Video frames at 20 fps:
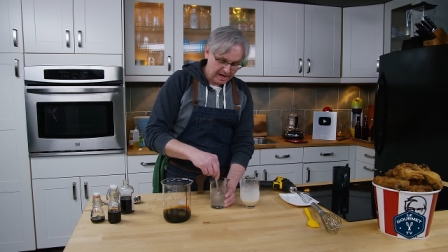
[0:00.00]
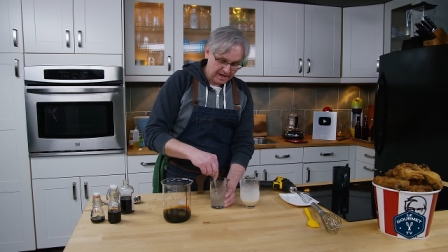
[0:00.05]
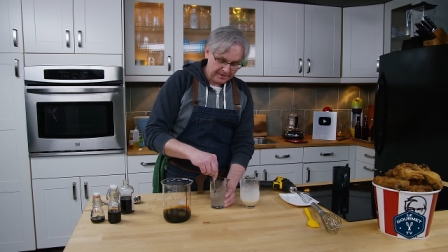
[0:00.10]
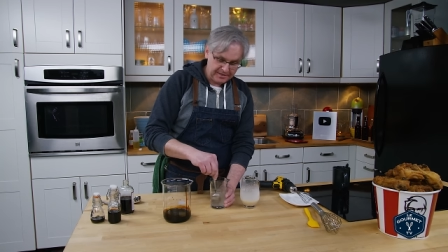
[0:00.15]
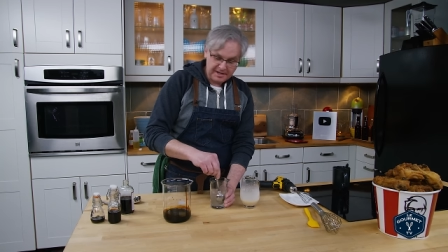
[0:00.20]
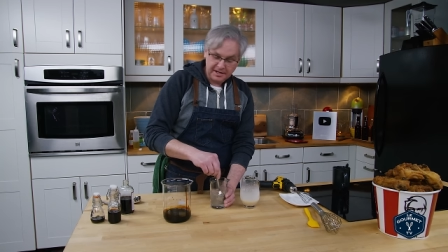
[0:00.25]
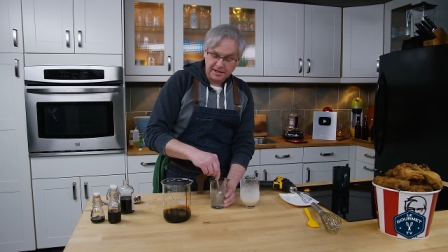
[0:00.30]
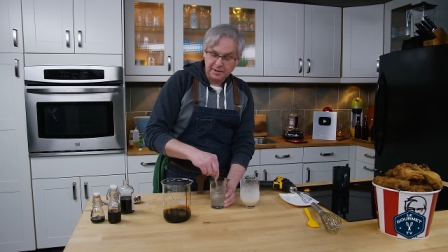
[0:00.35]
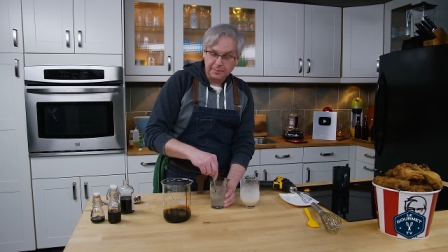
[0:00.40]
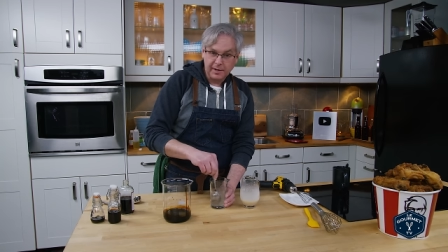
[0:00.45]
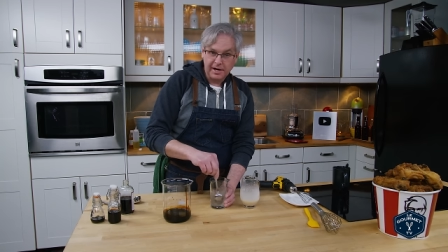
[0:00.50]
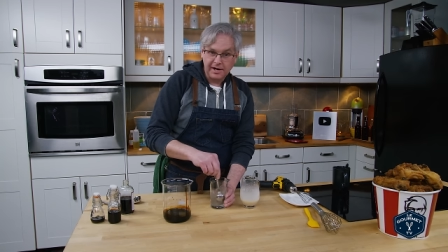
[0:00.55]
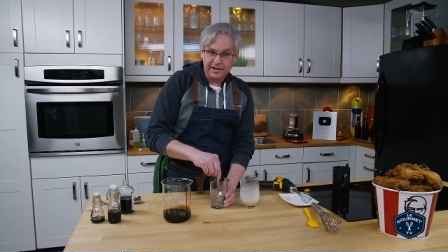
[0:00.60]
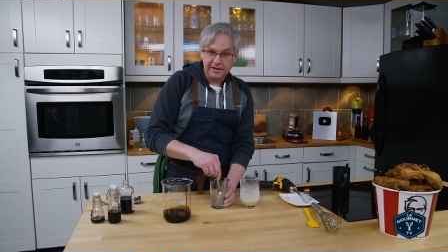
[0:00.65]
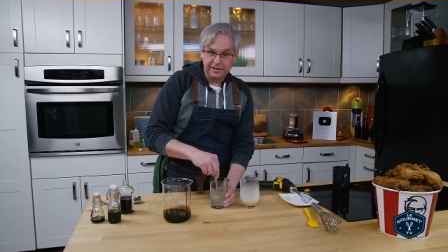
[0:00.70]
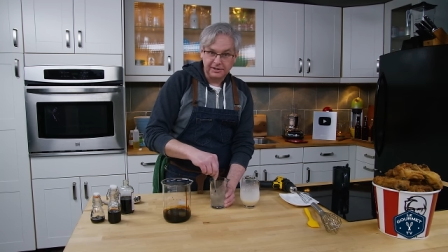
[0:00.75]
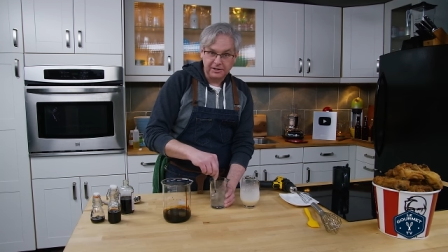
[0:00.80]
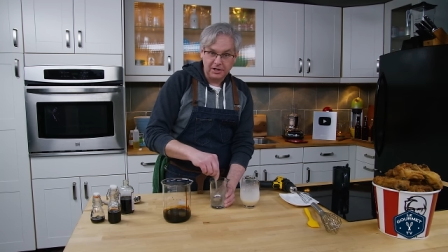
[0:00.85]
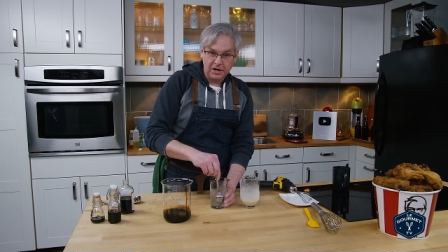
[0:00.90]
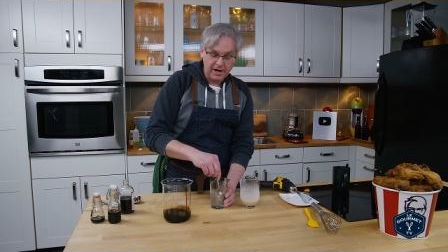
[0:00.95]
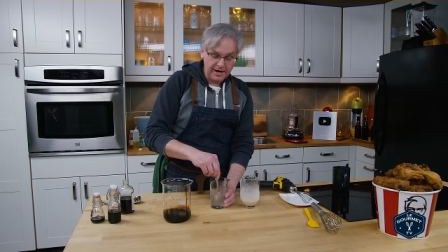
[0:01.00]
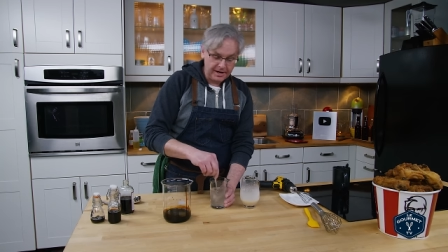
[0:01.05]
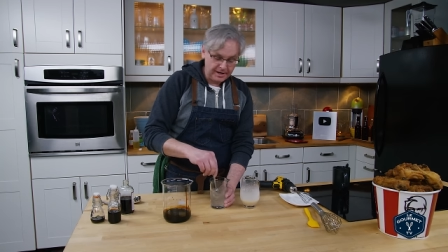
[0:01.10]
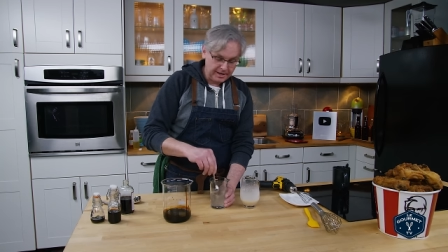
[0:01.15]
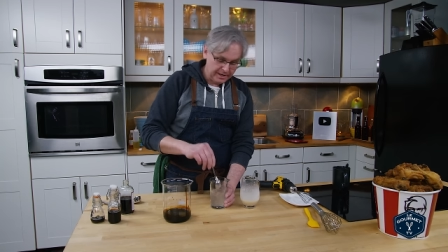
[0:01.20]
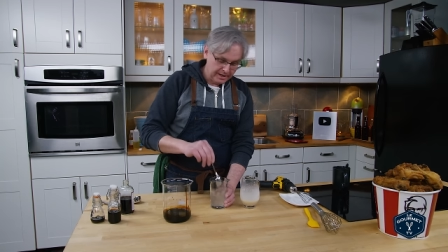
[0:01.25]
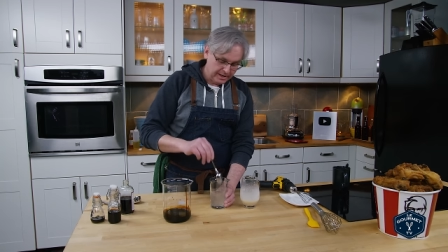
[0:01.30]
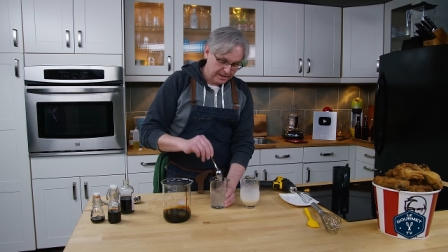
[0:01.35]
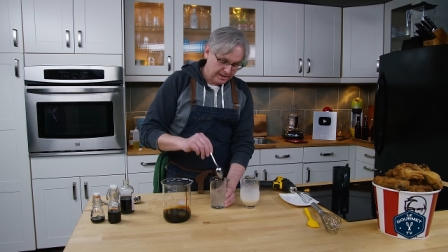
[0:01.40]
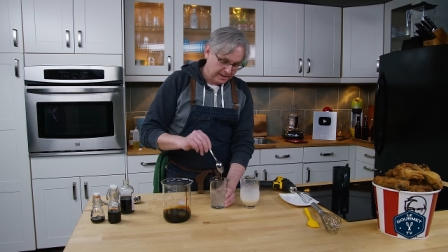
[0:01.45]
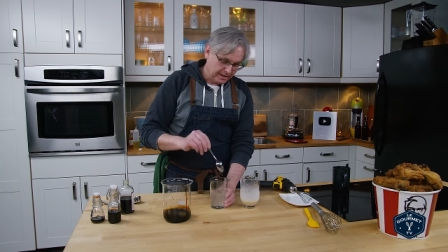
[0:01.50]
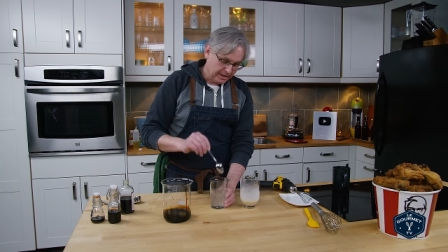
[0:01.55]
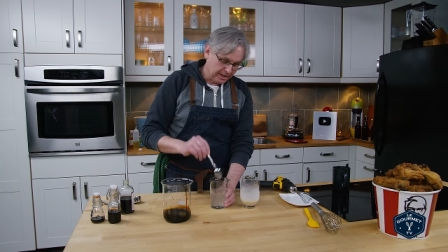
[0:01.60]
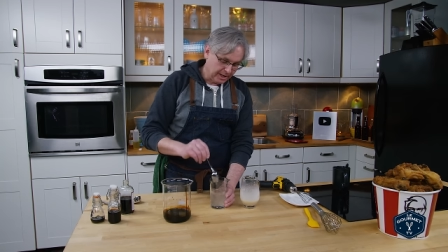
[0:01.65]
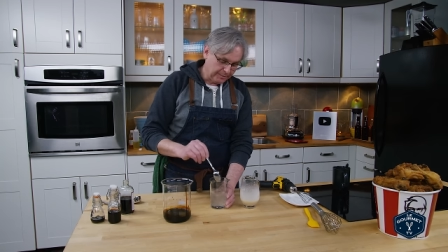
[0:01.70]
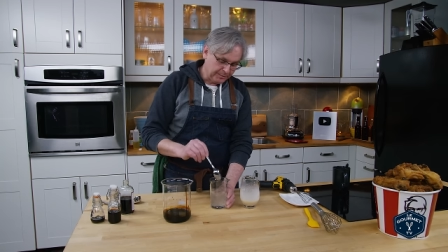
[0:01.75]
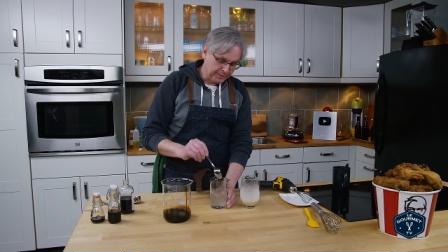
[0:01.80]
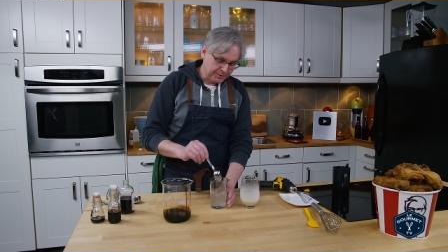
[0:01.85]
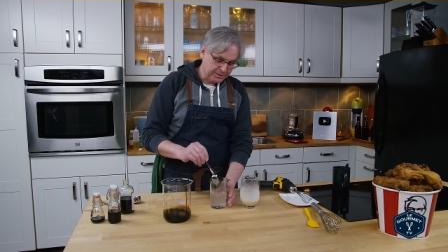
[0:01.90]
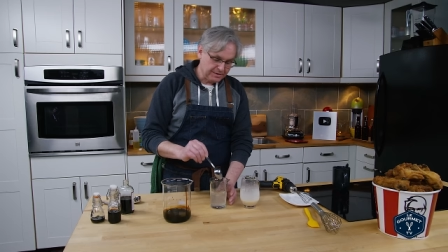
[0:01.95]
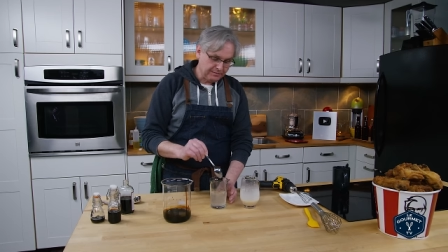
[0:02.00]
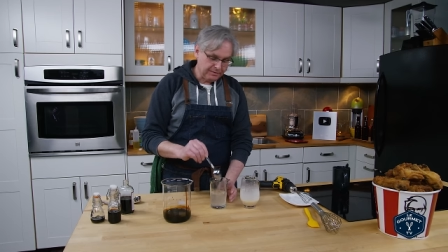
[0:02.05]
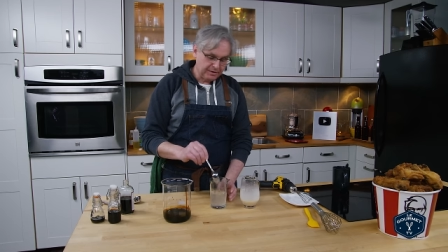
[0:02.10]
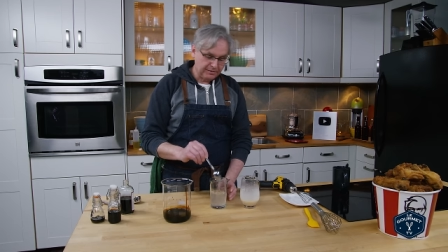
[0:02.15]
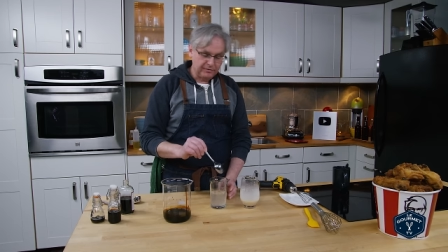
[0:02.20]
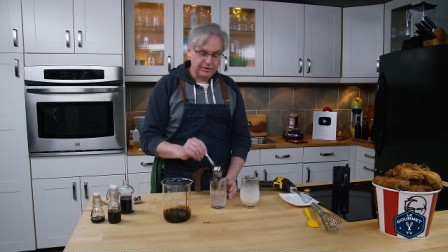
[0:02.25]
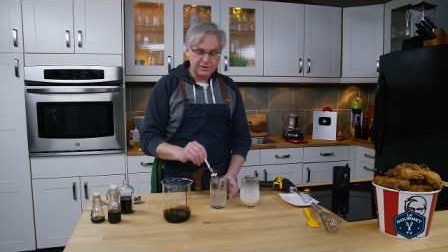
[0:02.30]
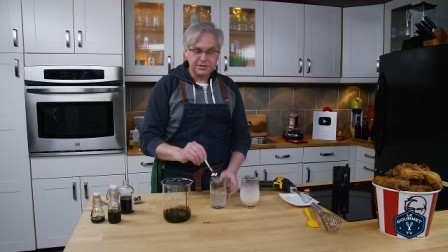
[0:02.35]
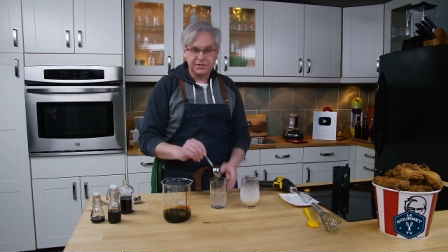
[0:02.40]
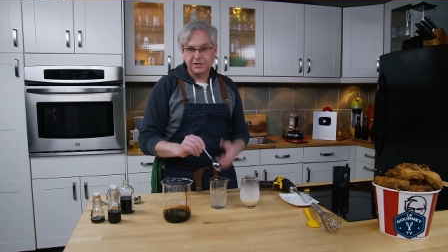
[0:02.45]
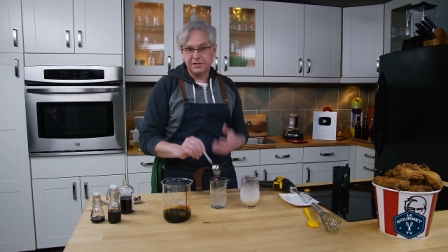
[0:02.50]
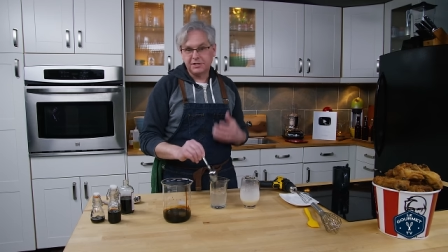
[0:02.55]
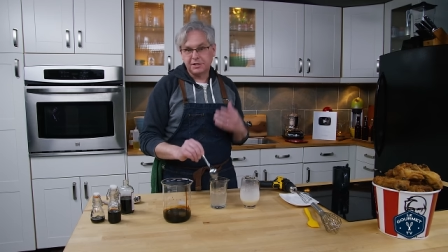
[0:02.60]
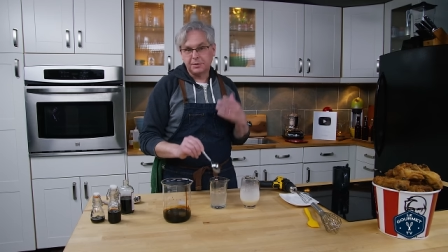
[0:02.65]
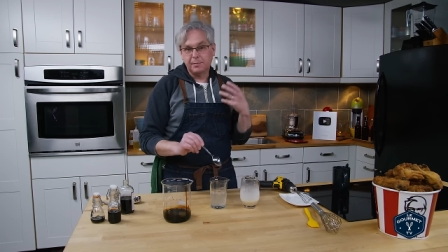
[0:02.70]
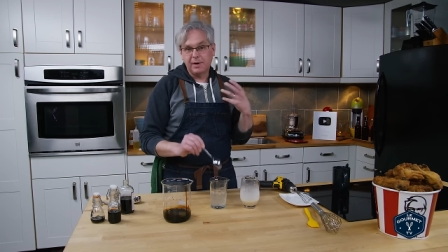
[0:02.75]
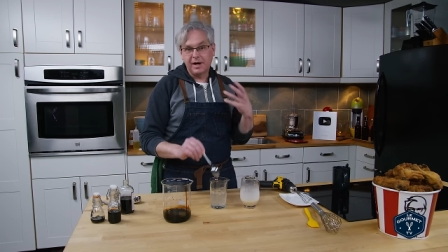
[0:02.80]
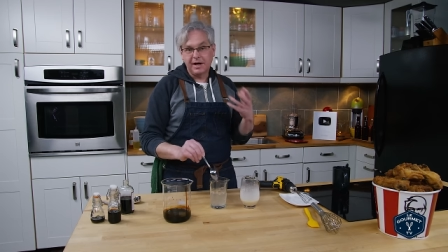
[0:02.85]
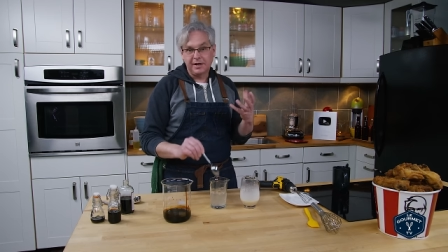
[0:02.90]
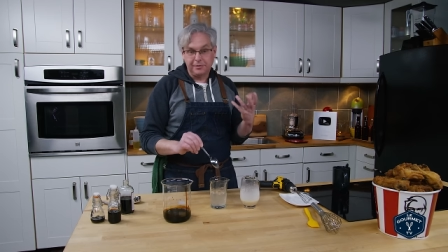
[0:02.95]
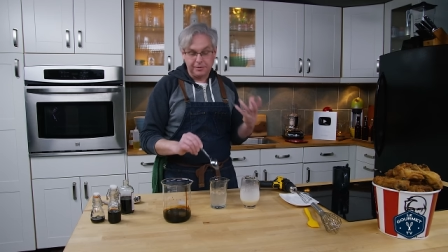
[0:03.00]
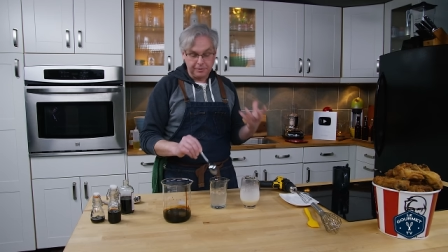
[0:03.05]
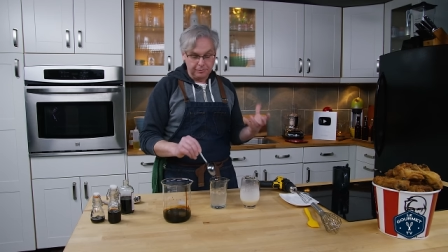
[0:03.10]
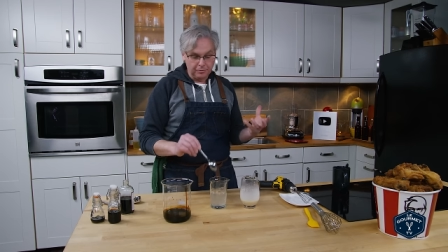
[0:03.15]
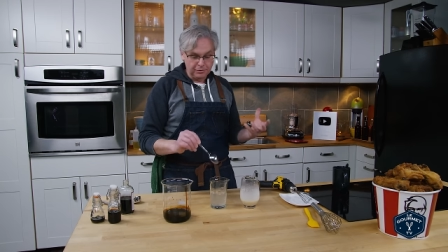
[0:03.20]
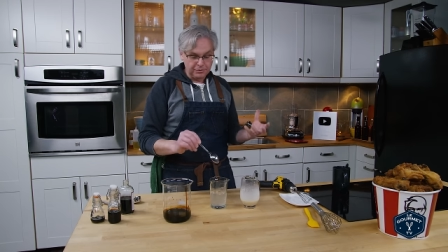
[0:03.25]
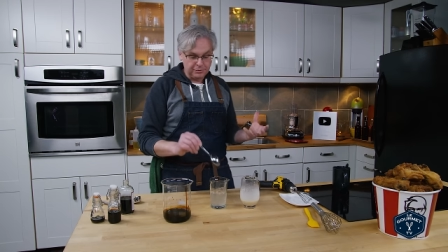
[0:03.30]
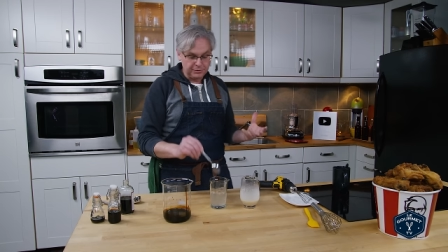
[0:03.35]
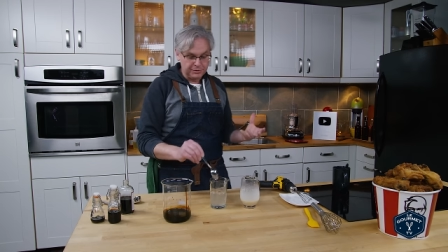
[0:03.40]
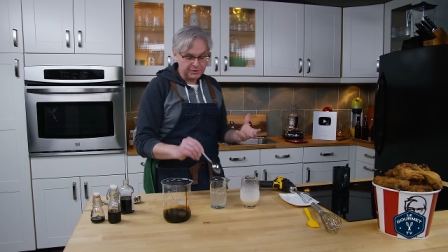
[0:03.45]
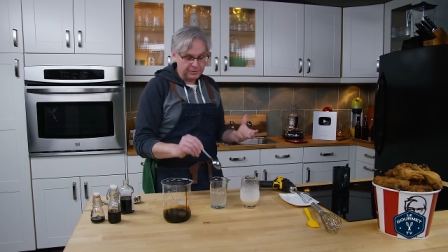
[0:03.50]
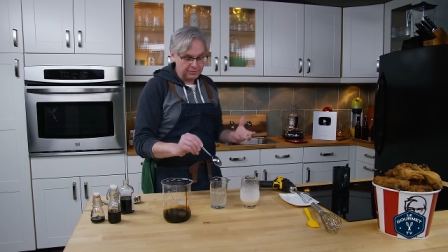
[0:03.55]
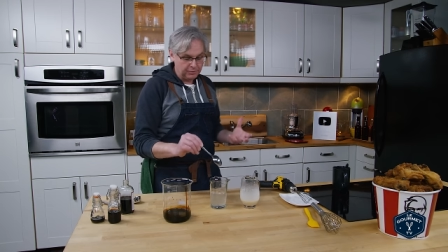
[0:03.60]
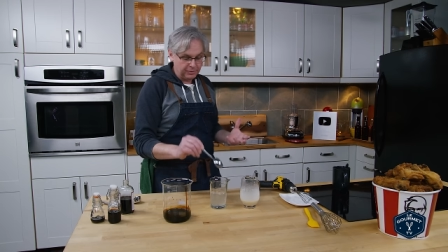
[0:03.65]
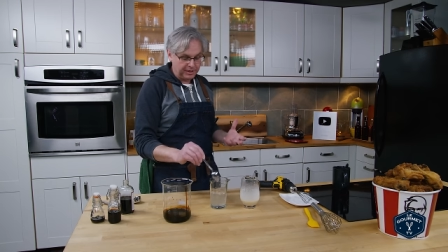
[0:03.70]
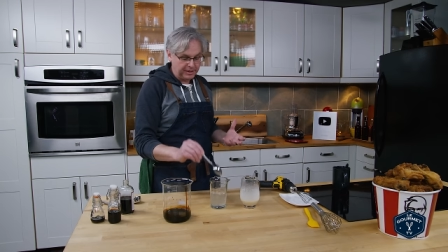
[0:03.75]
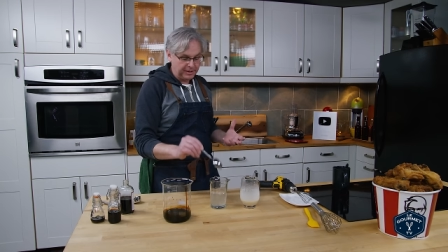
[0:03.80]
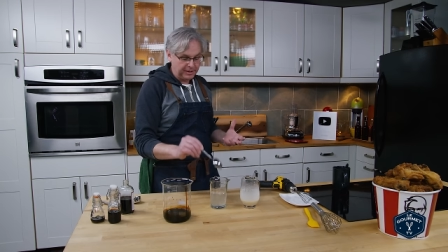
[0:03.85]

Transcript: I think you can buy it online. Um, there's even a version that you can buy in the grocery store